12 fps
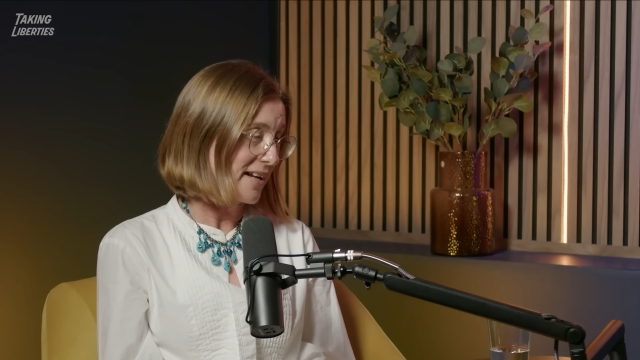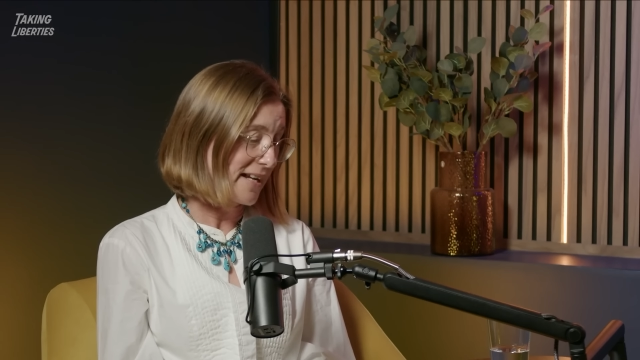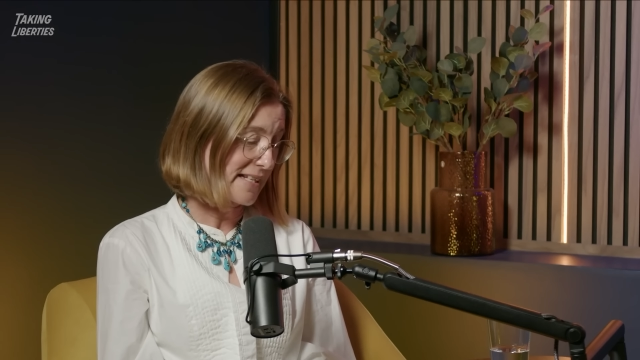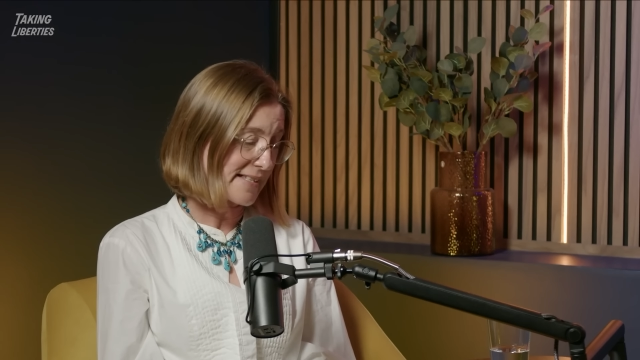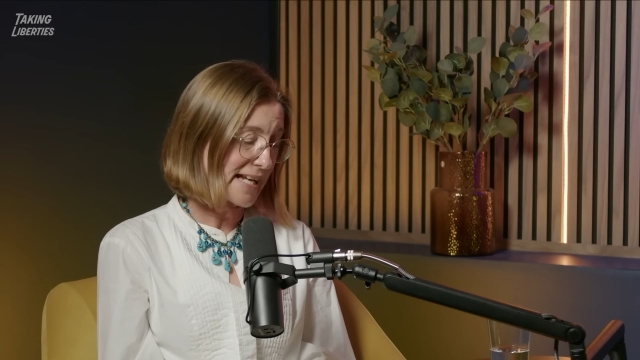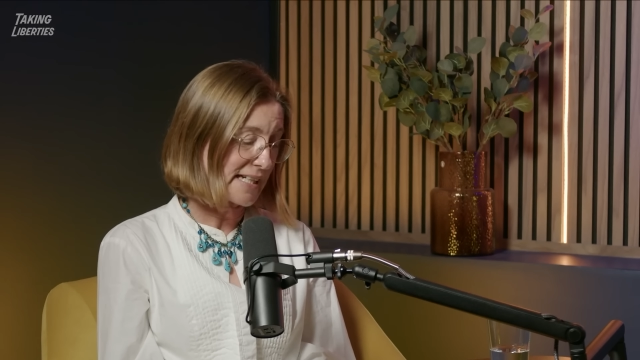
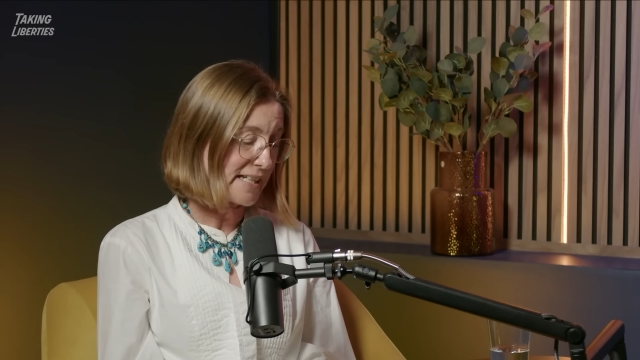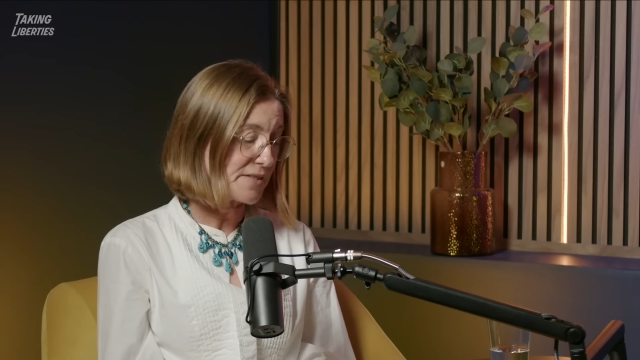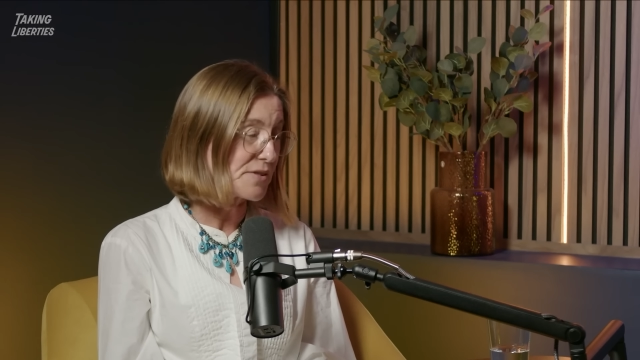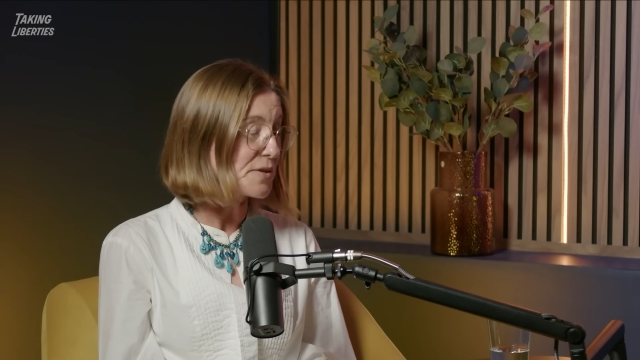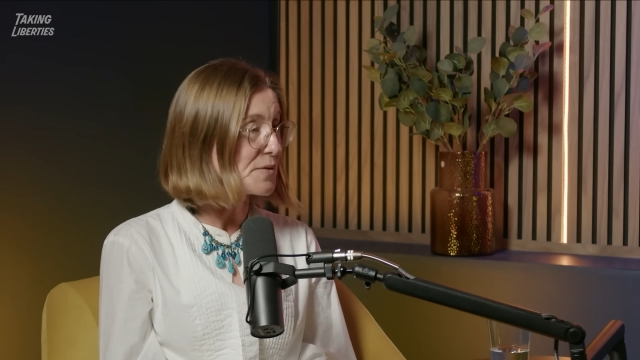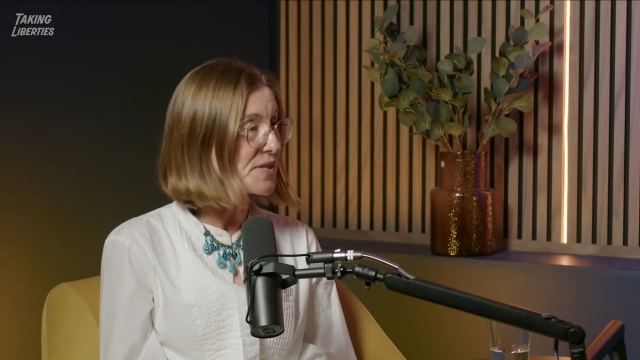exactly
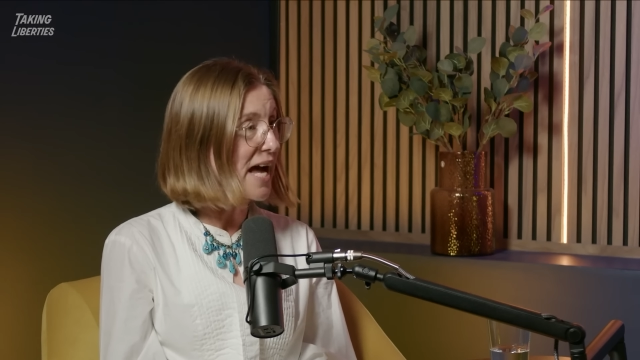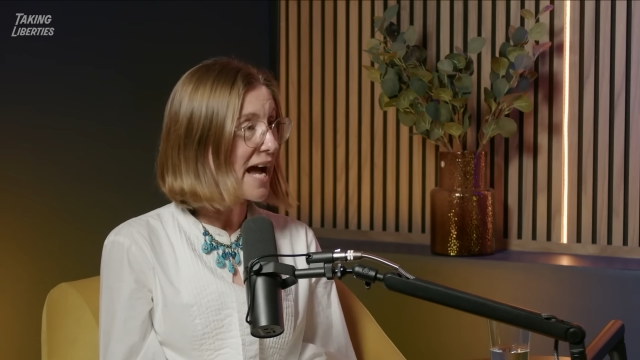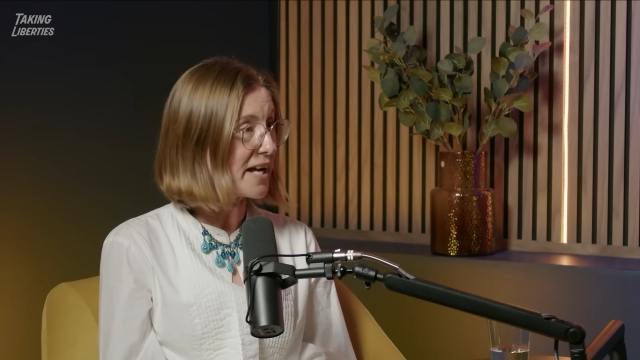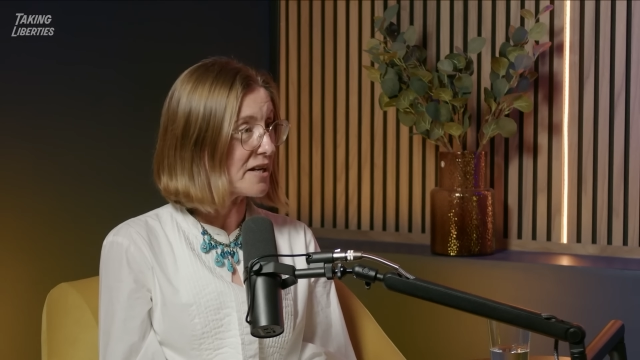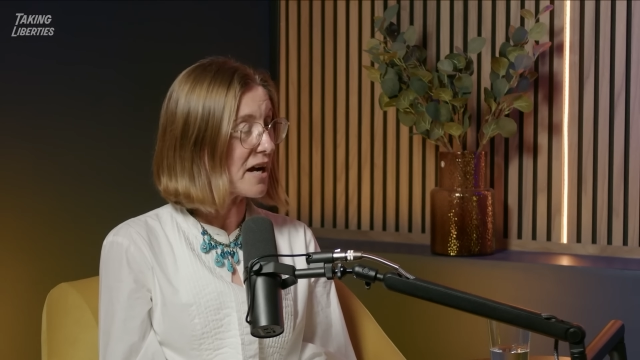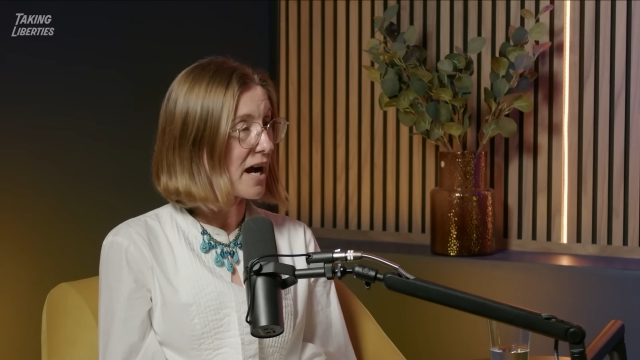as you
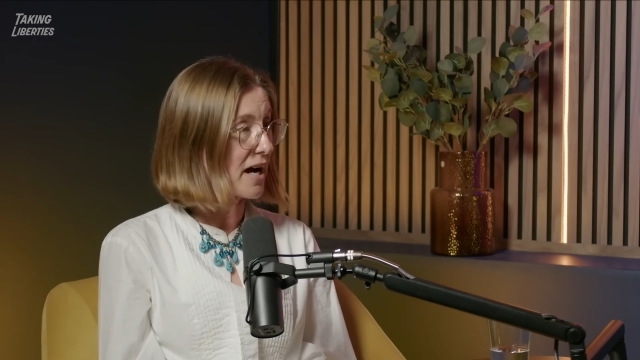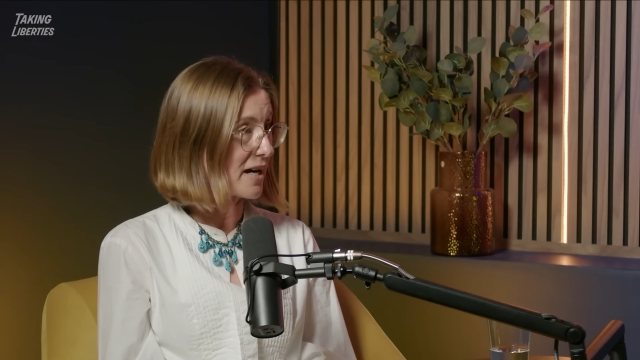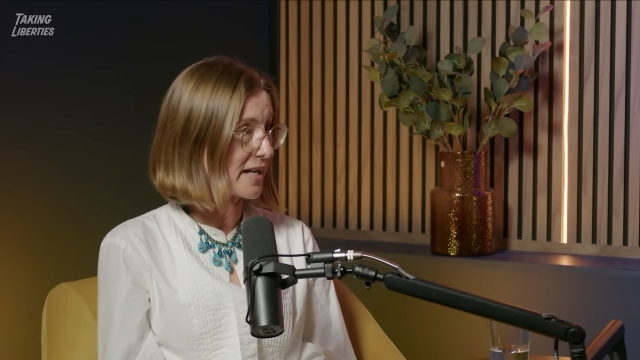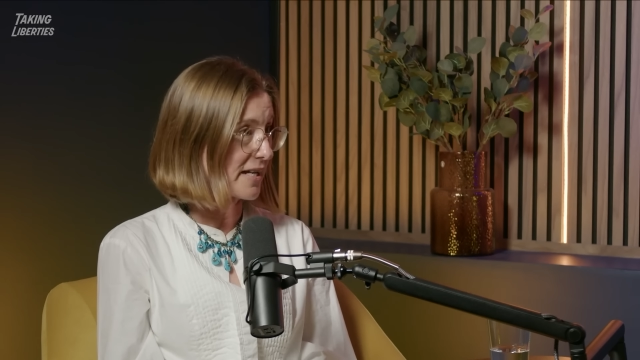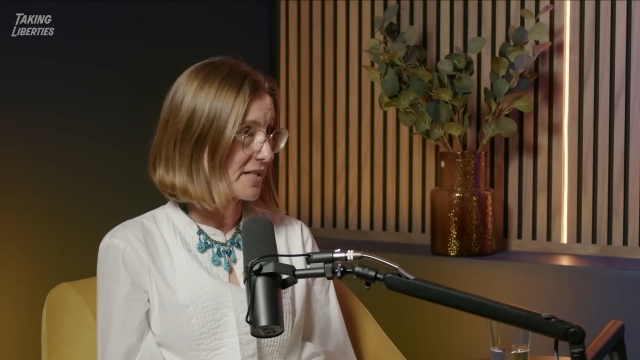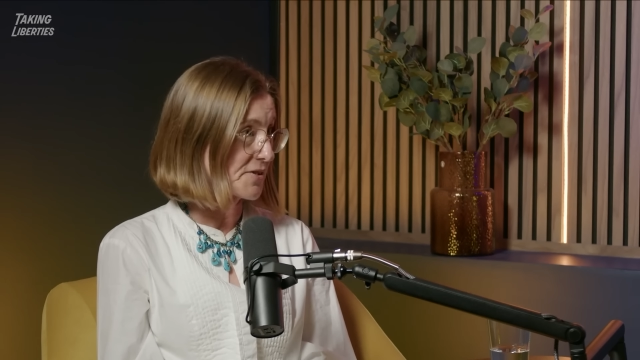say,
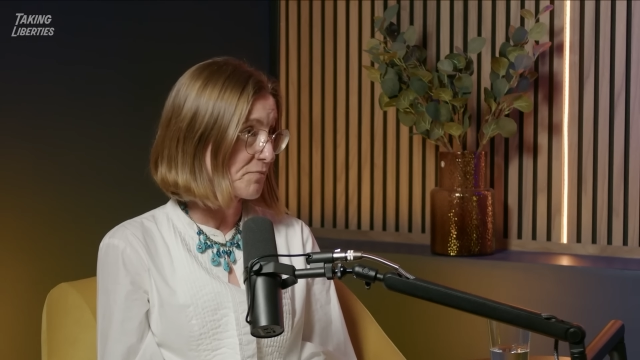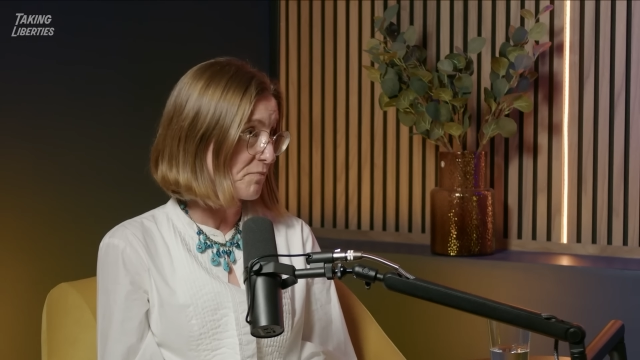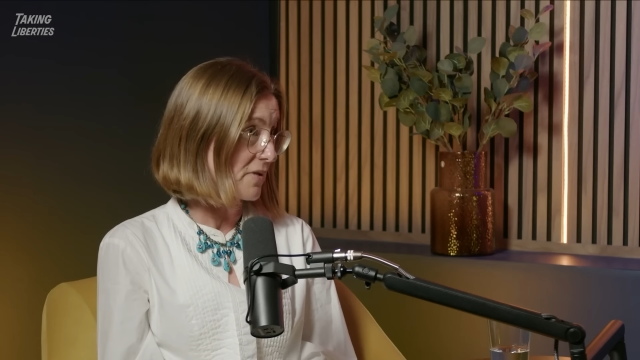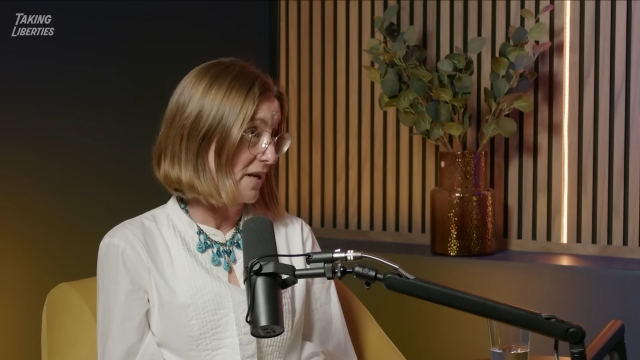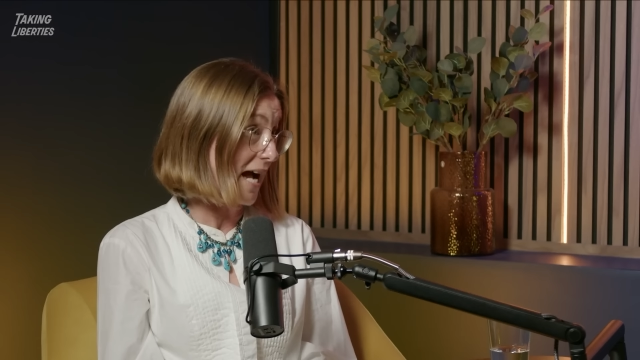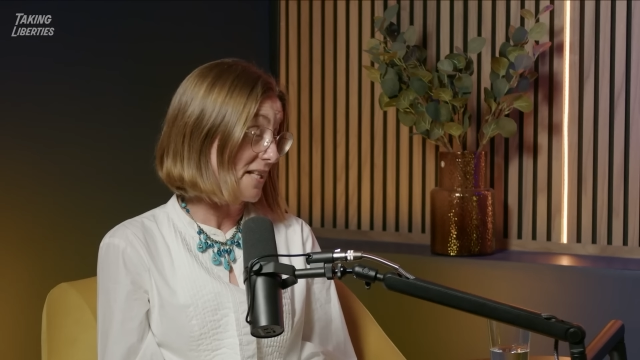
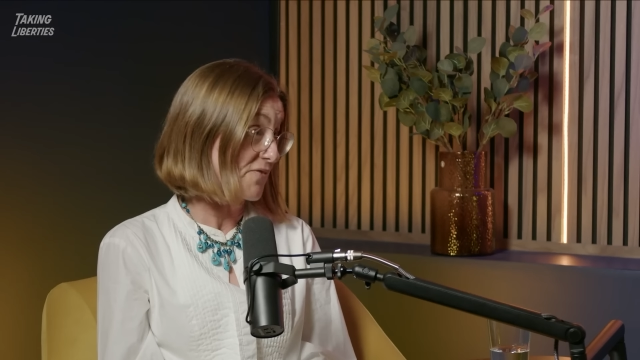has